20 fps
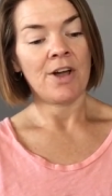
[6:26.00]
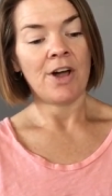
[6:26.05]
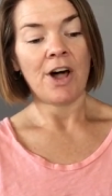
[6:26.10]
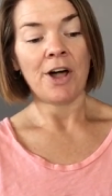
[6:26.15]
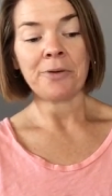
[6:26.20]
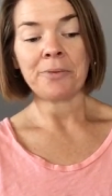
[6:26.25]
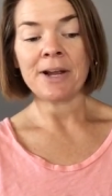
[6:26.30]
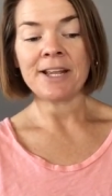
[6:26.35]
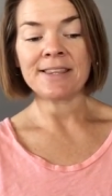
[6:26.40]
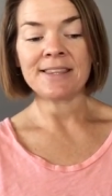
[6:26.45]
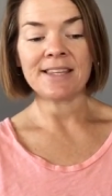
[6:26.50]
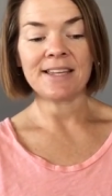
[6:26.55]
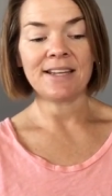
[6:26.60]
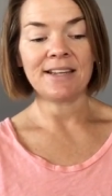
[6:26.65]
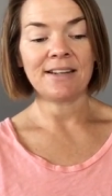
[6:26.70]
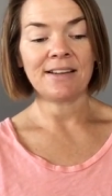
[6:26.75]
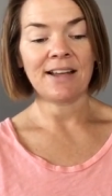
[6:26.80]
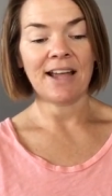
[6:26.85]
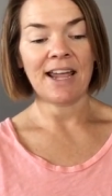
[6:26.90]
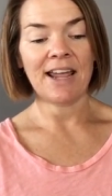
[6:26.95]
All right
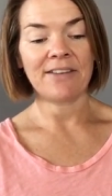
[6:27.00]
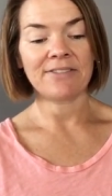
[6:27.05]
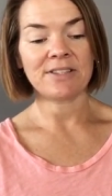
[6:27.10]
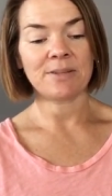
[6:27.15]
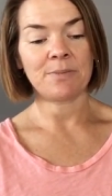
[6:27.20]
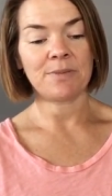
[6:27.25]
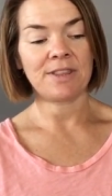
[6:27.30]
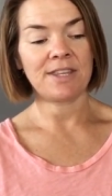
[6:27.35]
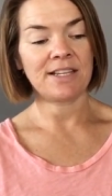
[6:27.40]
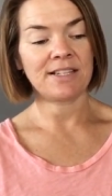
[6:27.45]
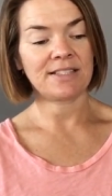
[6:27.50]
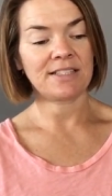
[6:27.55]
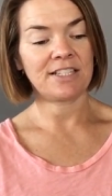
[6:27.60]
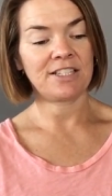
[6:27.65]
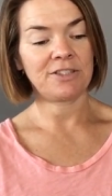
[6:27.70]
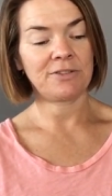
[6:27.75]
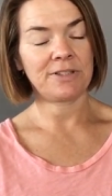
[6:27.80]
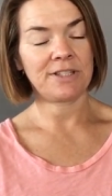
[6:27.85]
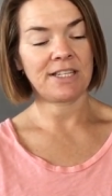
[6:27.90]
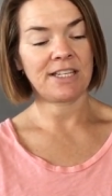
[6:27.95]
then, I have some things to
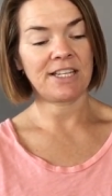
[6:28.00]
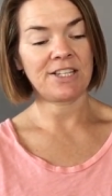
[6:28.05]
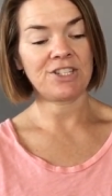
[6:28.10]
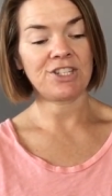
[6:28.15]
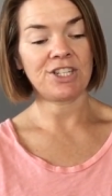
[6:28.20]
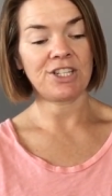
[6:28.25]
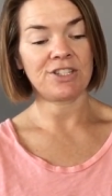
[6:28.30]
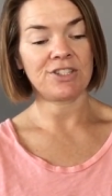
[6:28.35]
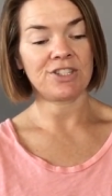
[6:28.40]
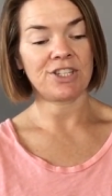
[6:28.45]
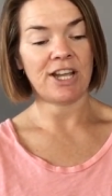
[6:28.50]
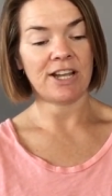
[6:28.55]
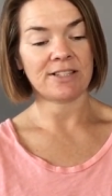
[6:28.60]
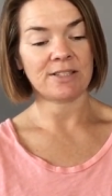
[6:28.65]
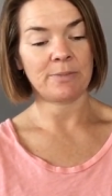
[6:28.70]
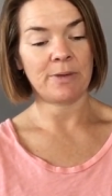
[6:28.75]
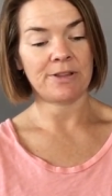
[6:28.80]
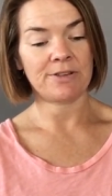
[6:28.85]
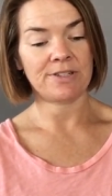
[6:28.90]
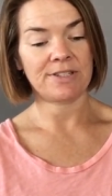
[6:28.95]
do in the kitchen, Jack's
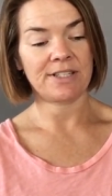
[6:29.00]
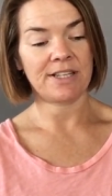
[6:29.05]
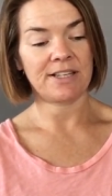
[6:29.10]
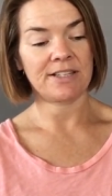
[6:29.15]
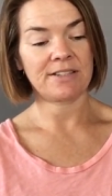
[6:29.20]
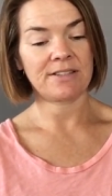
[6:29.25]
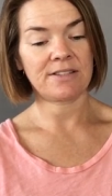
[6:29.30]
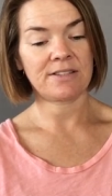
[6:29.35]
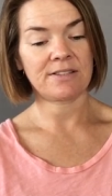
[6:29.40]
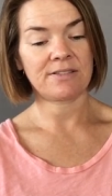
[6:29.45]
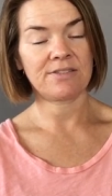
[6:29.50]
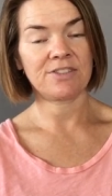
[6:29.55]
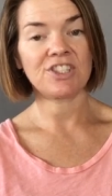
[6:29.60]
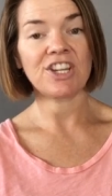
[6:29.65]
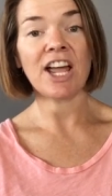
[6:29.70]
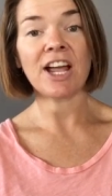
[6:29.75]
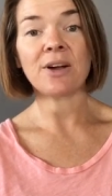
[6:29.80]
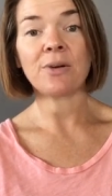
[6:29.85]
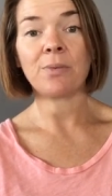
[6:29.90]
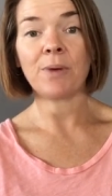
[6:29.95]
mother says.
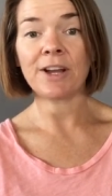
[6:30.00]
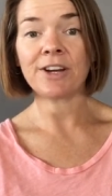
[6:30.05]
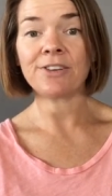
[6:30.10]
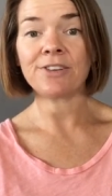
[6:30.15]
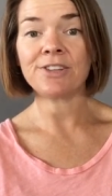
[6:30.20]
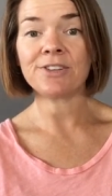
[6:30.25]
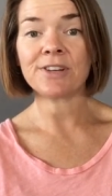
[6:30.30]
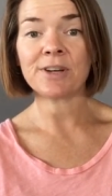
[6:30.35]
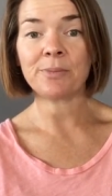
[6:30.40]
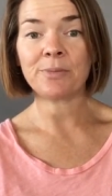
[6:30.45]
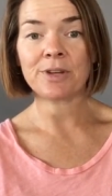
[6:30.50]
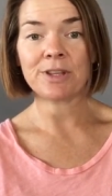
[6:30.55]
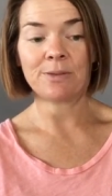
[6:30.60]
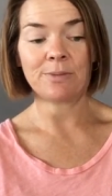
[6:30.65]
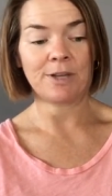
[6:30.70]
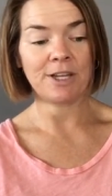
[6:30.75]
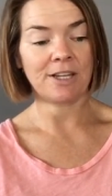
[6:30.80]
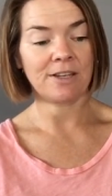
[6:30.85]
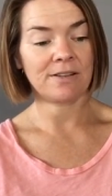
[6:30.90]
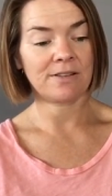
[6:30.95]
Jack, why don't you come with
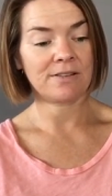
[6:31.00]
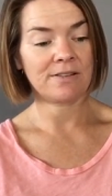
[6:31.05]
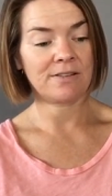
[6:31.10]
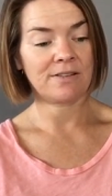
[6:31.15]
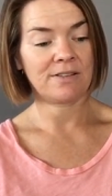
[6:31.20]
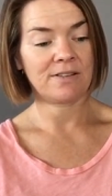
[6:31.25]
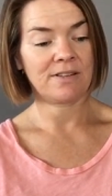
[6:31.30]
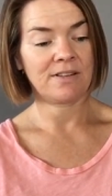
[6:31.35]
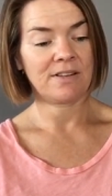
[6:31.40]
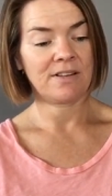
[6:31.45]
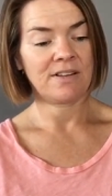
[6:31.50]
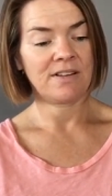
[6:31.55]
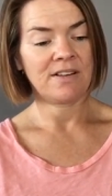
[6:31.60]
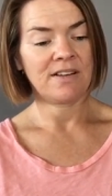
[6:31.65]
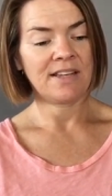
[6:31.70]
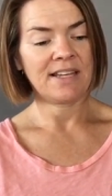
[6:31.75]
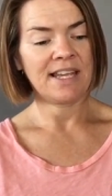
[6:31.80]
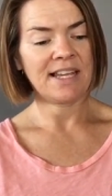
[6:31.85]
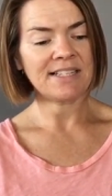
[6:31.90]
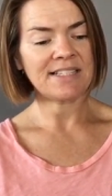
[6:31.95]
me?
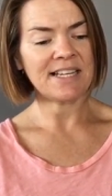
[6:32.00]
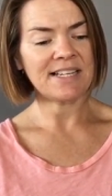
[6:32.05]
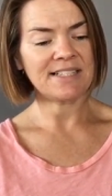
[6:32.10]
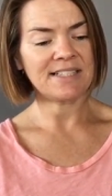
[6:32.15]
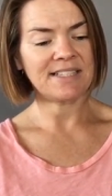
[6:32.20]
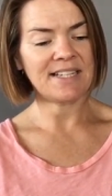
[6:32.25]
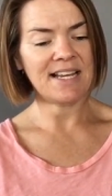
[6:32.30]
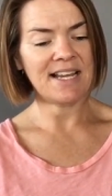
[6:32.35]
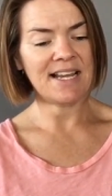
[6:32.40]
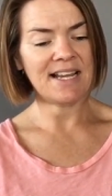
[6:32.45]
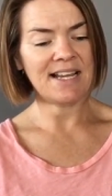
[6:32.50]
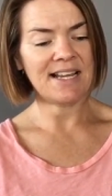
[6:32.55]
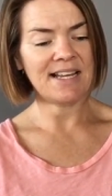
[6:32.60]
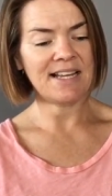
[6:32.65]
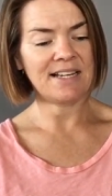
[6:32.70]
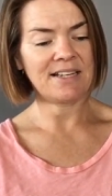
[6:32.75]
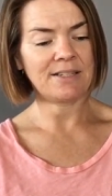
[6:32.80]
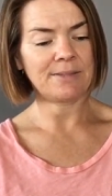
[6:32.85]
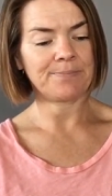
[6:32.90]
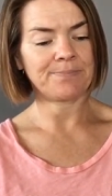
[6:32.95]
Can't I stay
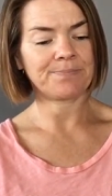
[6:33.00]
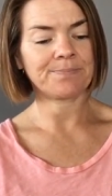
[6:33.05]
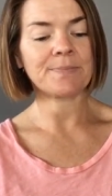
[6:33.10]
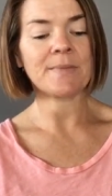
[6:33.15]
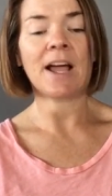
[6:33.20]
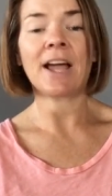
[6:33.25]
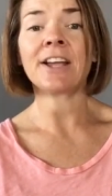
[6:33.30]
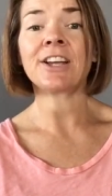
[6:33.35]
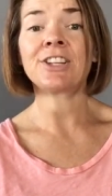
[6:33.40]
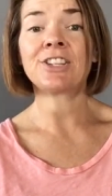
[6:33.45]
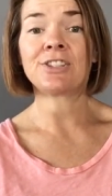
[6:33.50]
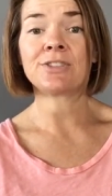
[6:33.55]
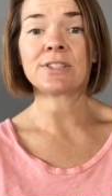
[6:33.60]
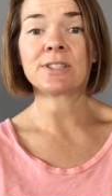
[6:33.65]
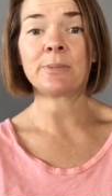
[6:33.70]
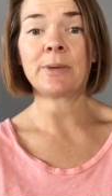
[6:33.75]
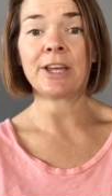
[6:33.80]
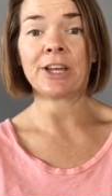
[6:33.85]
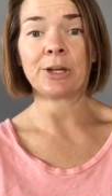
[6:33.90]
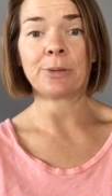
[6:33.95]
and mm, I could use
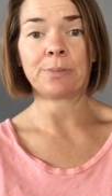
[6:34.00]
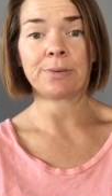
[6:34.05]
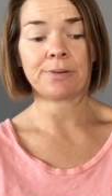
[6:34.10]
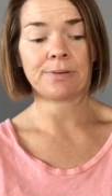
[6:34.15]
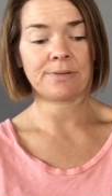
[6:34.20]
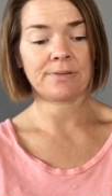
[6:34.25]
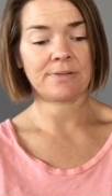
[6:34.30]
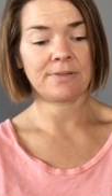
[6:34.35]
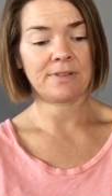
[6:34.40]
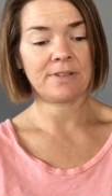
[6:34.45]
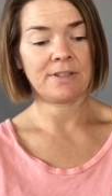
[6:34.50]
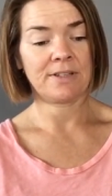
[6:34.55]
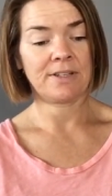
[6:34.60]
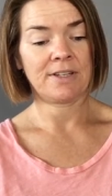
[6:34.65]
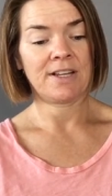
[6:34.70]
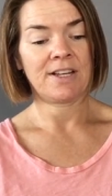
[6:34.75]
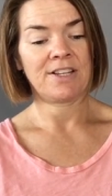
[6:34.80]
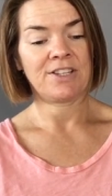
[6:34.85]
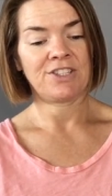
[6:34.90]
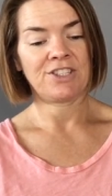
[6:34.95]
some help.
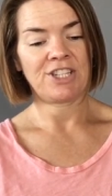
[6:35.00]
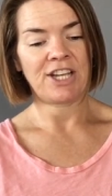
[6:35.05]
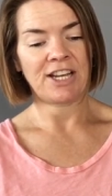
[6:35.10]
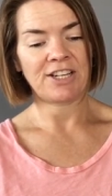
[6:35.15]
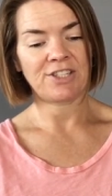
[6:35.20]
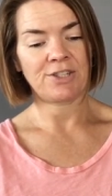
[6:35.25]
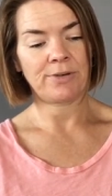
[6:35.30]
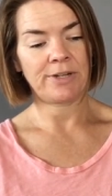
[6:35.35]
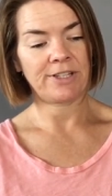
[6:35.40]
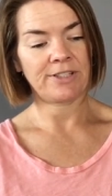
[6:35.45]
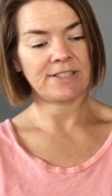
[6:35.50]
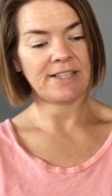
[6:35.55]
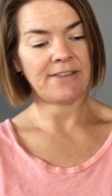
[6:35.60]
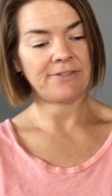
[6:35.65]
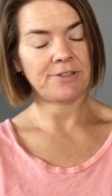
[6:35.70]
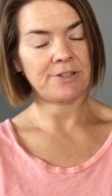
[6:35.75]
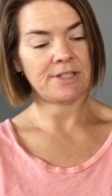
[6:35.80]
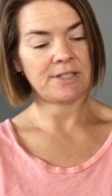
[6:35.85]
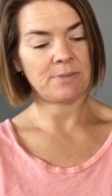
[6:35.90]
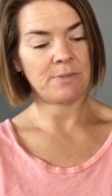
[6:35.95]
Jack trails
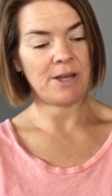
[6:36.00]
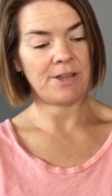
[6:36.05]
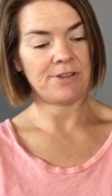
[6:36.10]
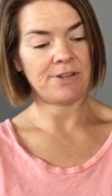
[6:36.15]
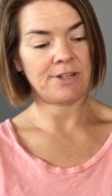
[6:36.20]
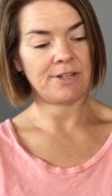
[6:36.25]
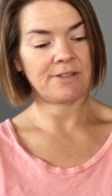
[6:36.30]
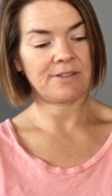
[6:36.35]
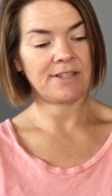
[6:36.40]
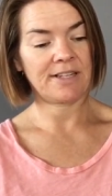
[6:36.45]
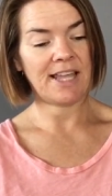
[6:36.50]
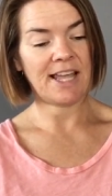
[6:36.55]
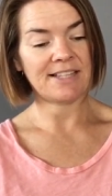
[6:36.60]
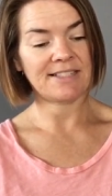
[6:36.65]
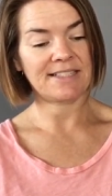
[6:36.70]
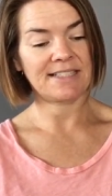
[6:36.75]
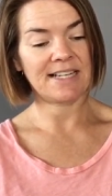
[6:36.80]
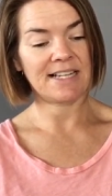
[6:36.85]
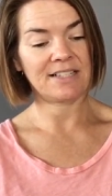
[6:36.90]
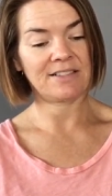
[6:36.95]
after his mother,
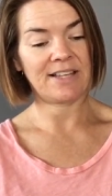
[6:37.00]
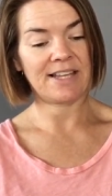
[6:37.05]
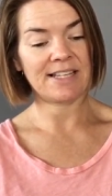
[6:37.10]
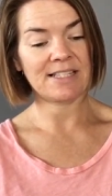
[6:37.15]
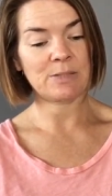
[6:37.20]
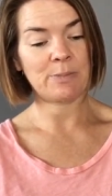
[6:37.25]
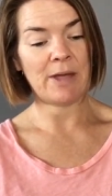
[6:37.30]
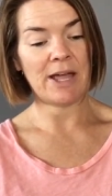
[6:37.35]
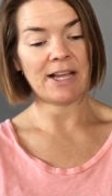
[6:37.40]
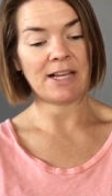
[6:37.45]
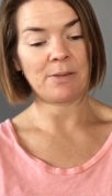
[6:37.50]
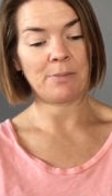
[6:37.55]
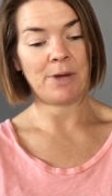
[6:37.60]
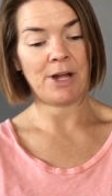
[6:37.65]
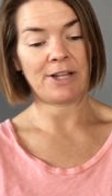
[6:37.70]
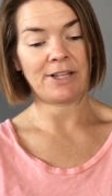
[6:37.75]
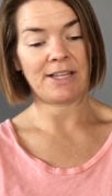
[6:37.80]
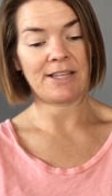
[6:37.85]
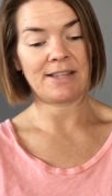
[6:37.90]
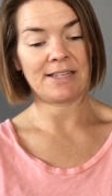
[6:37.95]
casting a glance back at
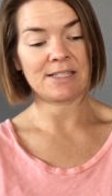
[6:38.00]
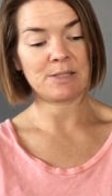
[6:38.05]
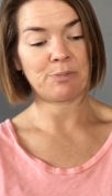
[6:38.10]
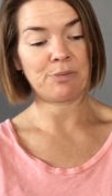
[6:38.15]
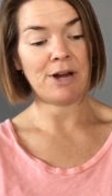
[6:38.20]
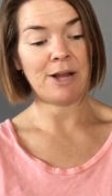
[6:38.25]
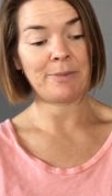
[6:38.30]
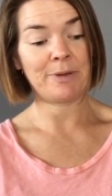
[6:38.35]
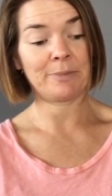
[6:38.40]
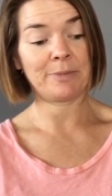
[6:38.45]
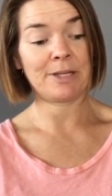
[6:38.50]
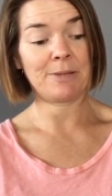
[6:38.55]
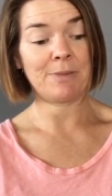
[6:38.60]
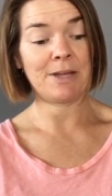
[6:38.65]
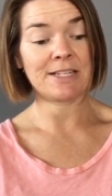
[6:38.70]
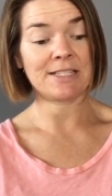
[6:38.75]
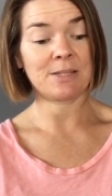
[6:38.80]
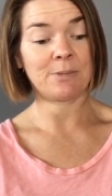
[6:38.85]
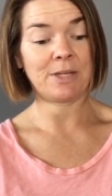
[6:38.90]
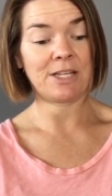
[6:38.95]
Molly that is probably
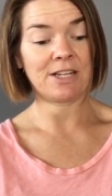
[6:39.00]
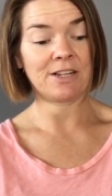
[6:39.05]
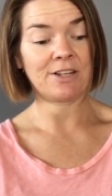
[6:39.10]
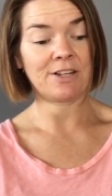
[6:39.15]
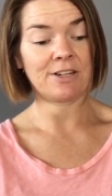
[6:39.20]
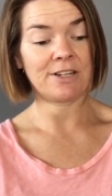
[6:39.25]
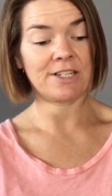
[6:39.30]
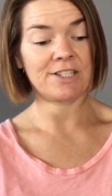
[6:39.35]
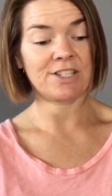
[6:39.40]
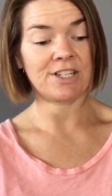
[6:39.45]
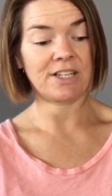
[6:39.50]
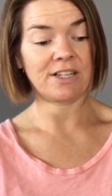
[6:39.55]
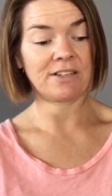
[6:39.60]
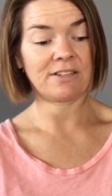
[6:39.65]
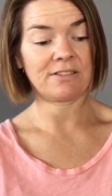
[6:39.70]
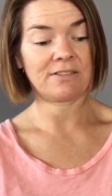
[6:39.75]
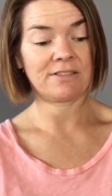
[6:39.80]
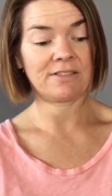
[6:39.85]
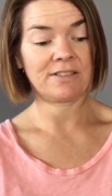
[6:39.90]
meant to be encouraging.